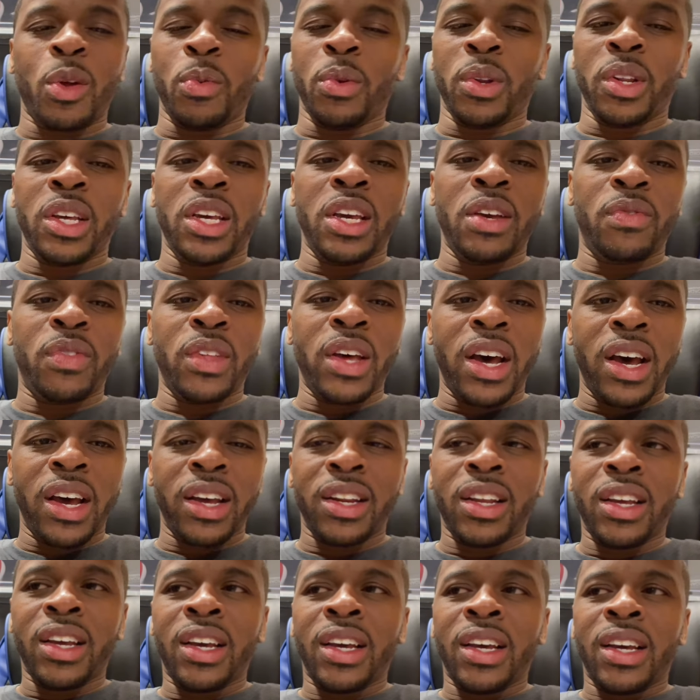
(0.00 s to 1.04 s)
believe
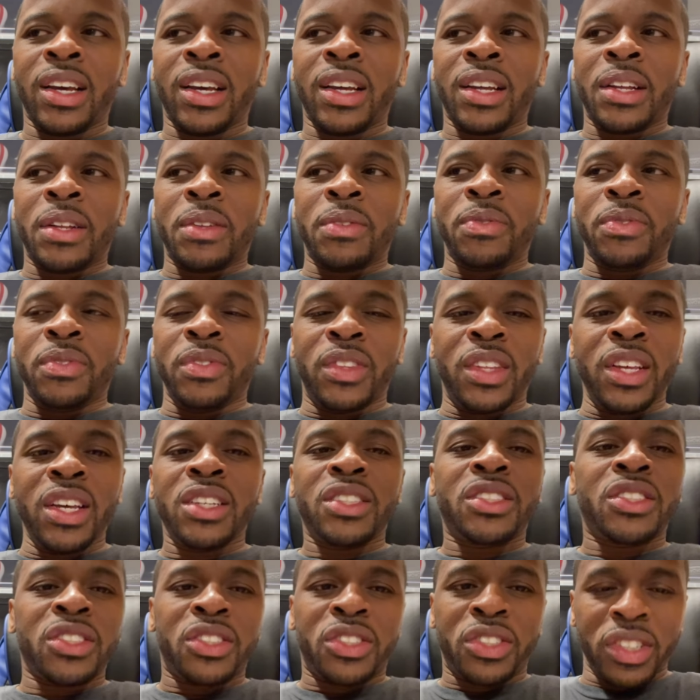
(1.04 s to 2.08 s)
that
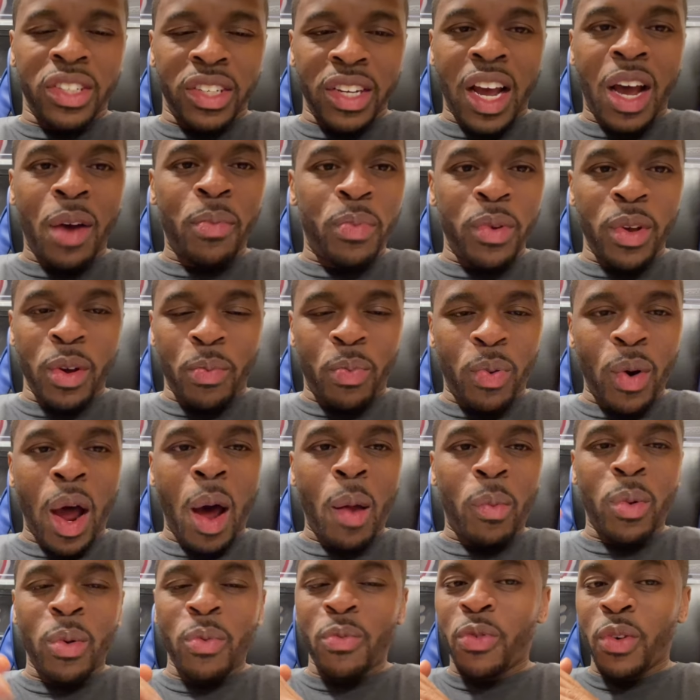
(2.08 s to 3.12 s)
this should not be a
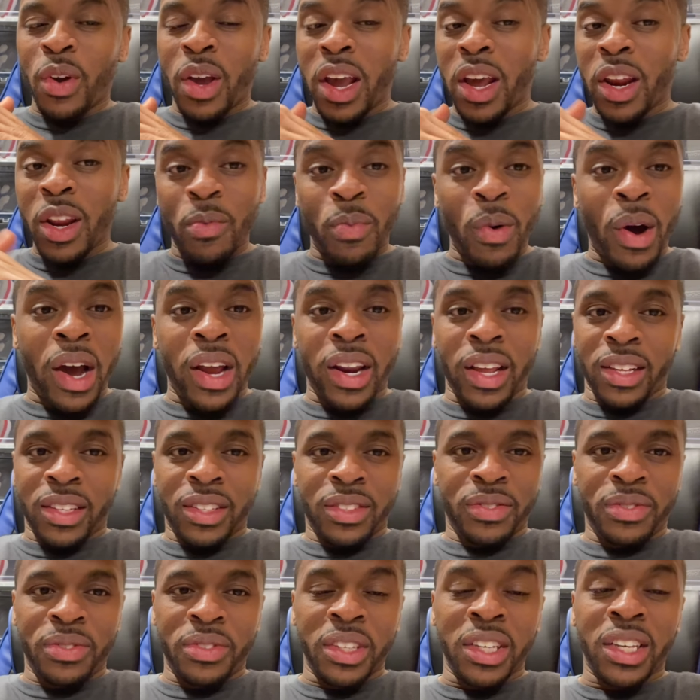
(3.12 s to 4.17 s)
problem for anybody
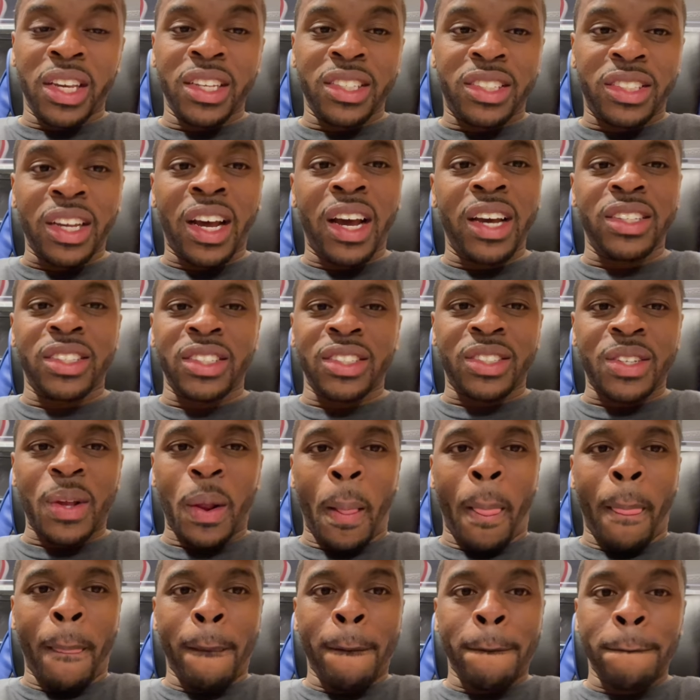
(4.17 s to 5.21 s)
to get sizes.
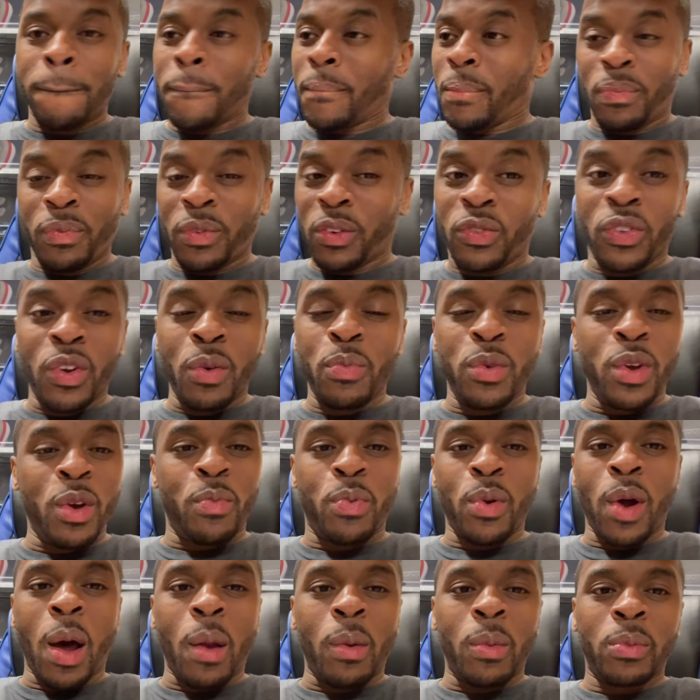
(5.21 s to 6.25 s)
Shouldn't be a
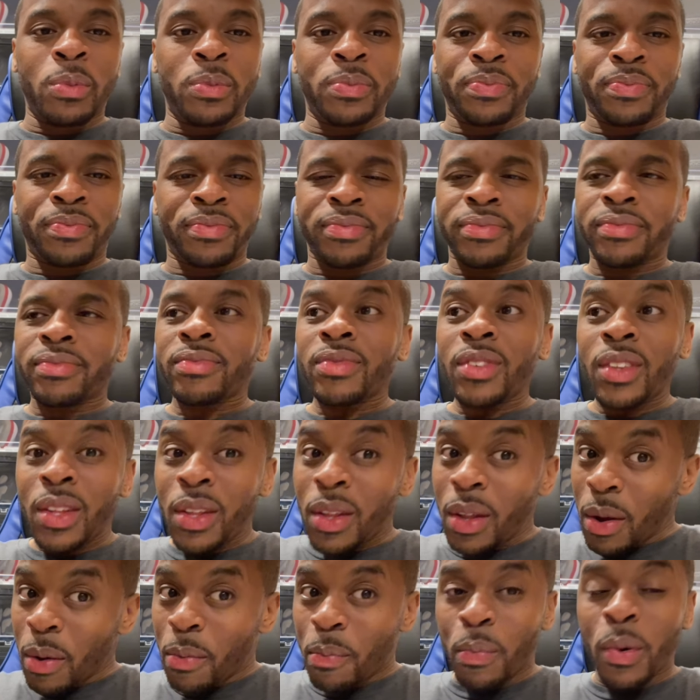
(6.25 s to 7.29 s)
problem.
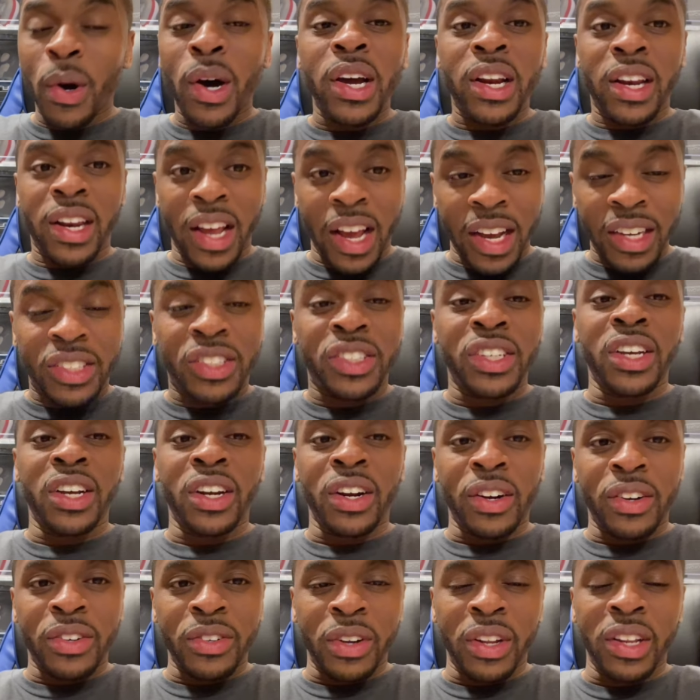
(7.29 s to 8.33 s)
But next
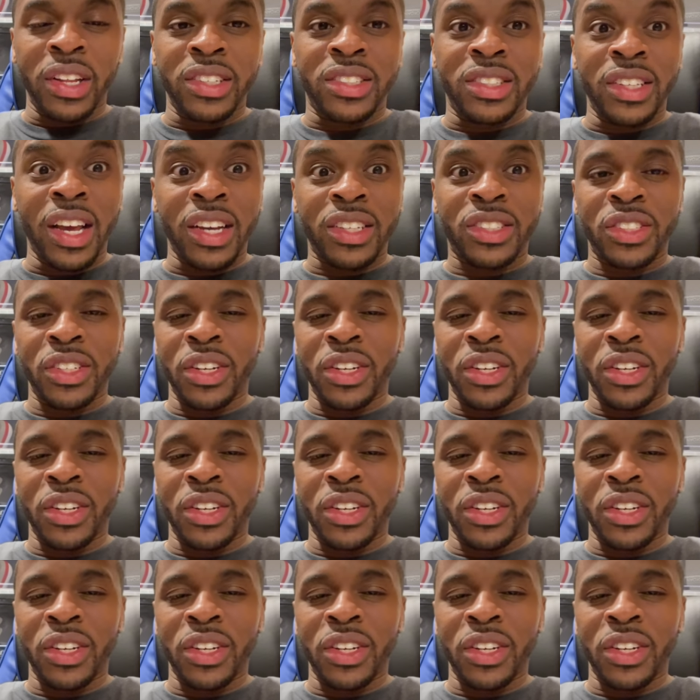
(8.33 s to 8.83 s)
year, at least next